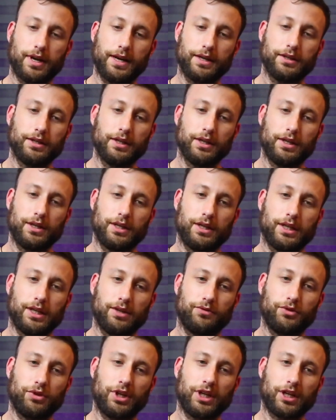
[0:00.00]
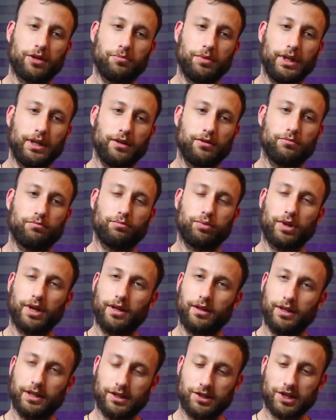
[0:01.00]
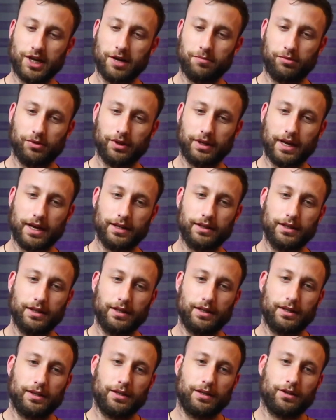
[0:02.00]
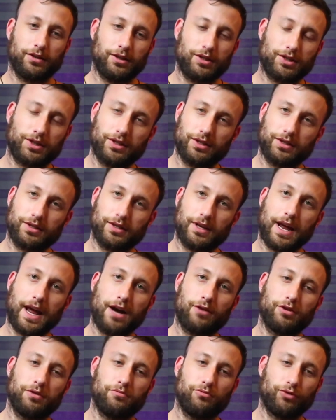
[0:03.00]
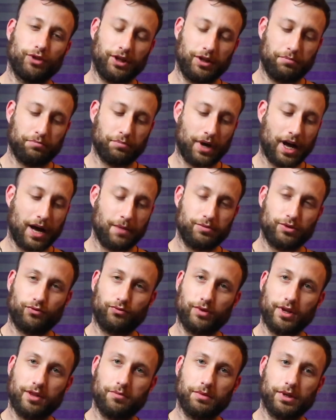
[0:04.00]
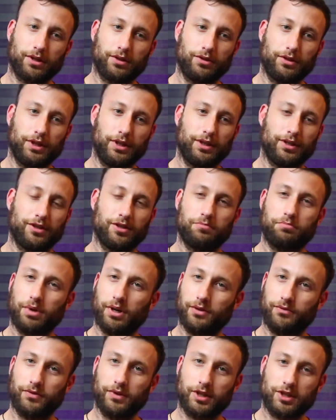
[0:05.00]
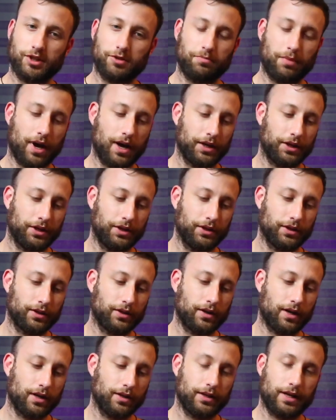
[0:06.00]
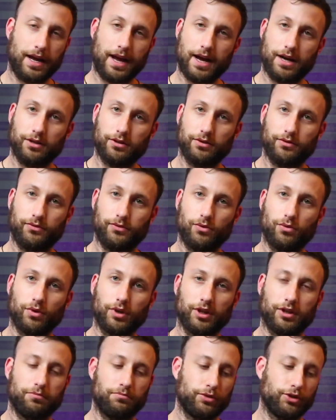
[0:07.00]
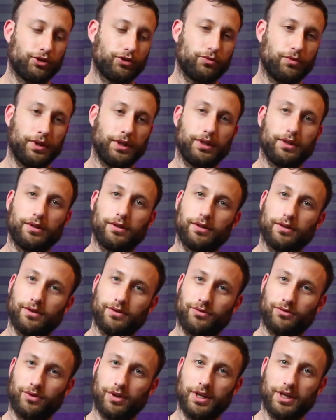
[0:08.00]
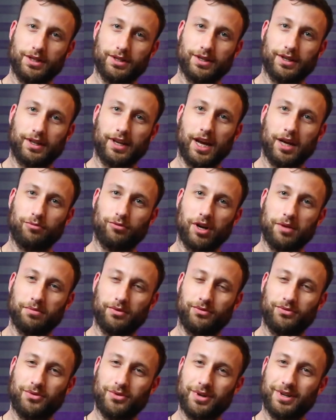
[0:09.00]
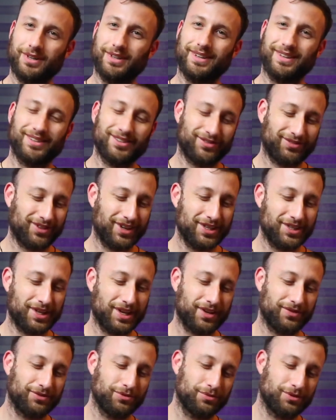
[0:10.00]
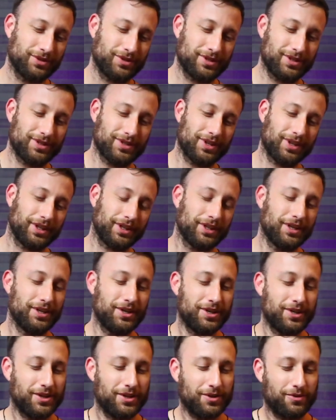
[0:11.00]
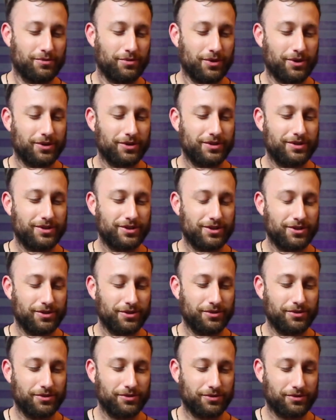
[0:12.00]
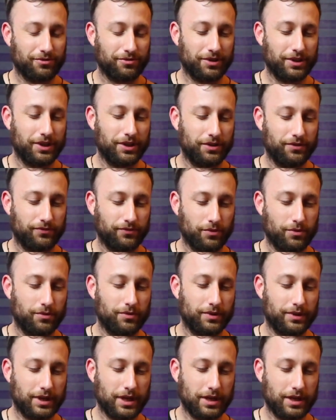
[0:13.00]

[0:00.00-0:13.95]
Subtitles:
And if you hear me play the example again, listen to how it really pops rhythmically in the perfect spot here on the and of 4, in between the phrase that came right before and the phrase afterwards. It's like 1, 2, 3, 4.